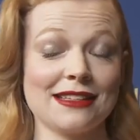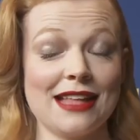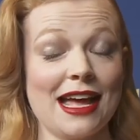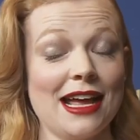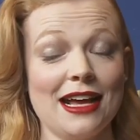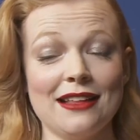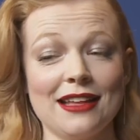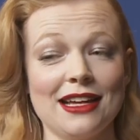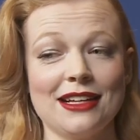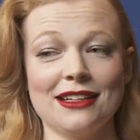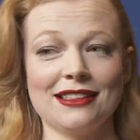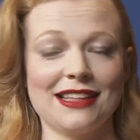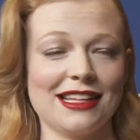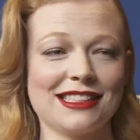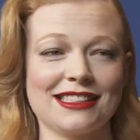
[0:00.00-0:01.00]
and they,
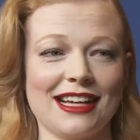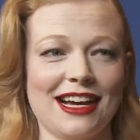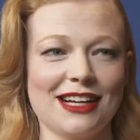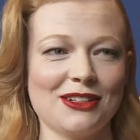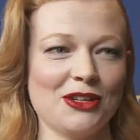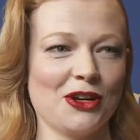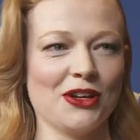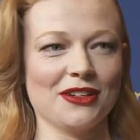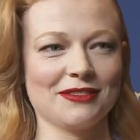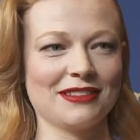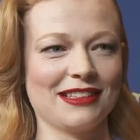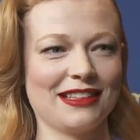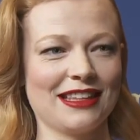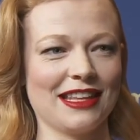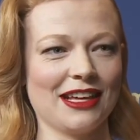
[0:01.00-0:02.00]
they, they start you know
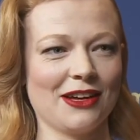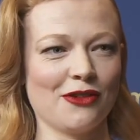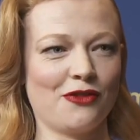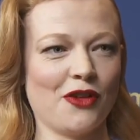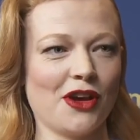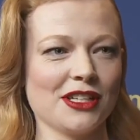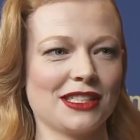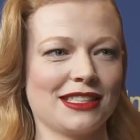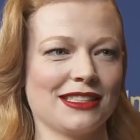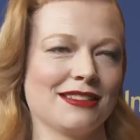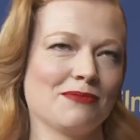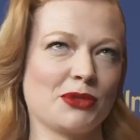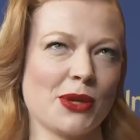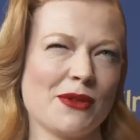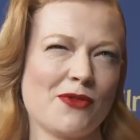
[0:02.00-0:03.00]
the first
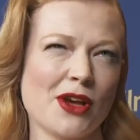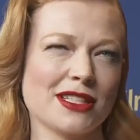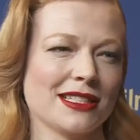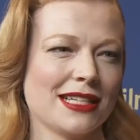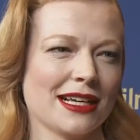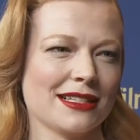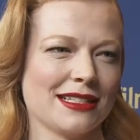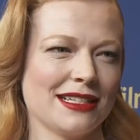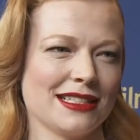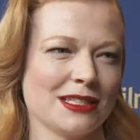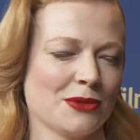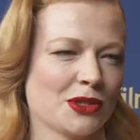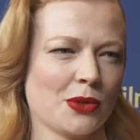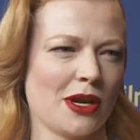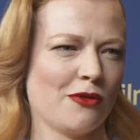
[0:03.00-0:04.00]
between first and second season
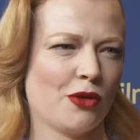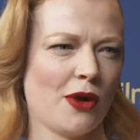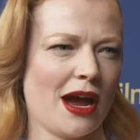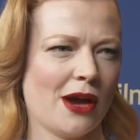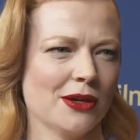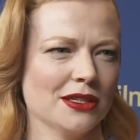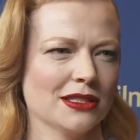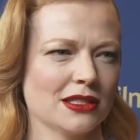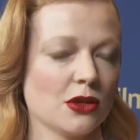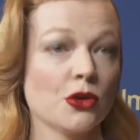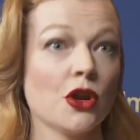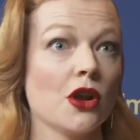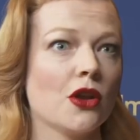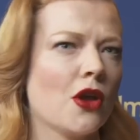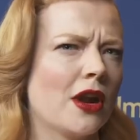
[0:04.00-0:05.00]
it was 24 hours or oh,
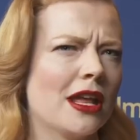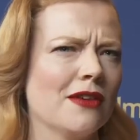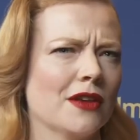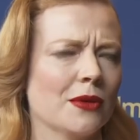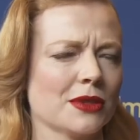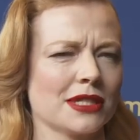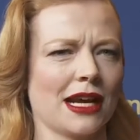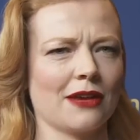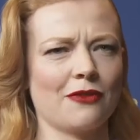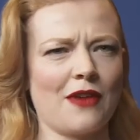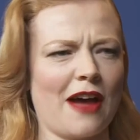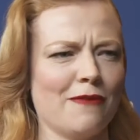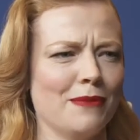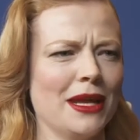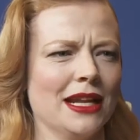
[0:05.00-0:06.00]
no not even it was like
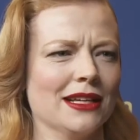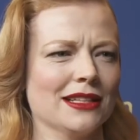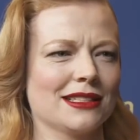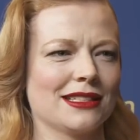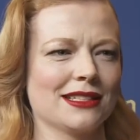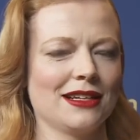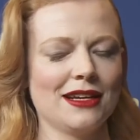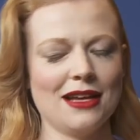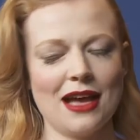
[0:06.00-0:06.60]
five minutes.